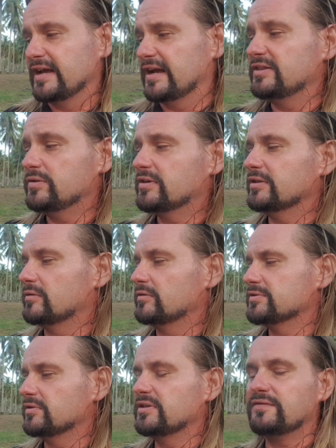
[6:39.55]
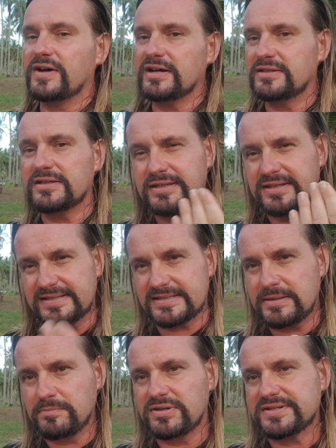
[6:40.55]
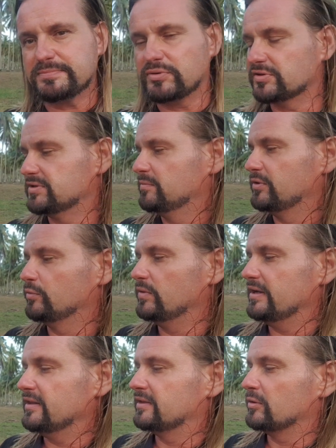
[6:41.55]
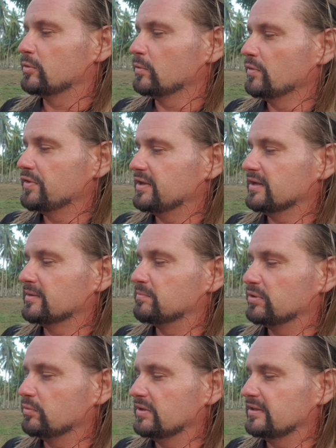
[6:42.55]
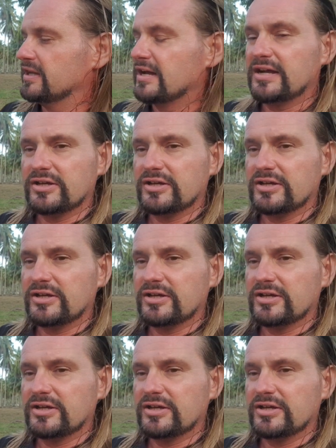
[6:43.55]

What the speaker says: And you can also divide it in the simplest possible way, the whole thing, between